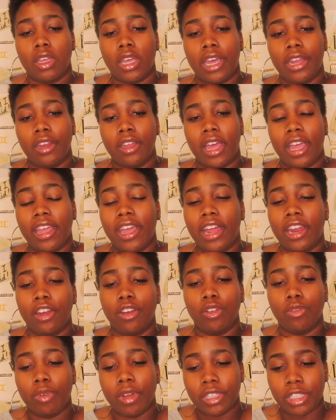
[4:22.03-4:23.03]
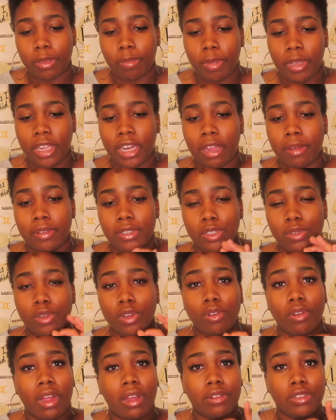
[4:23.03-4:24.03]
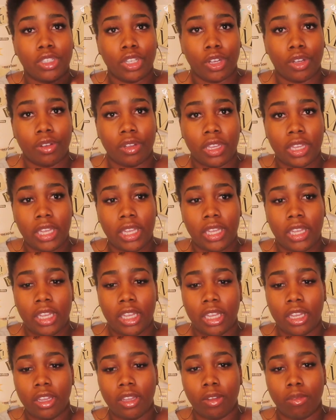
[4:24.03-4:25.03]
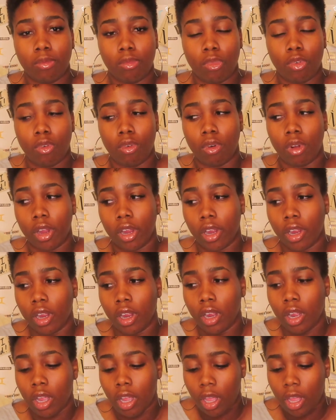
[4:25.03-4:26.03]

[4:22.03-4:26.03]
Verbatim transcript: I got a new recipe and I was doing ground turkey more.